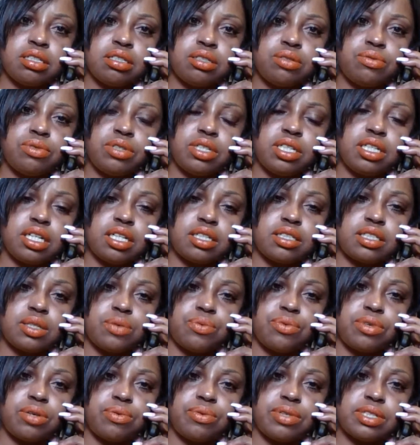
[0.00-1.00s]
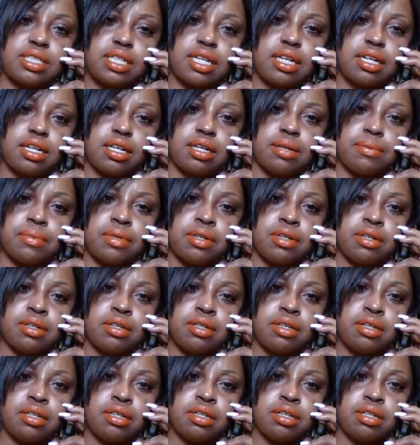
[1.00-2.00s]
We go somewhere. What time?
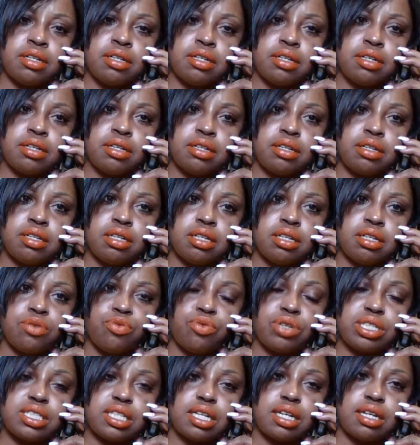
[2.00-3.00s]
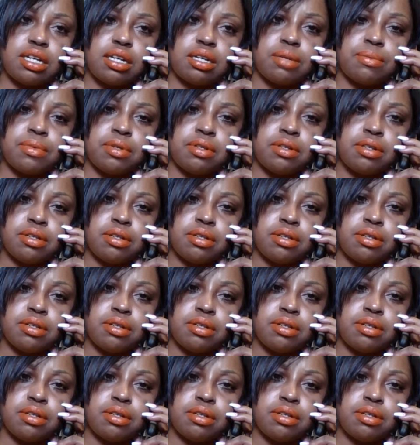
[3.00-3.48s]
What time?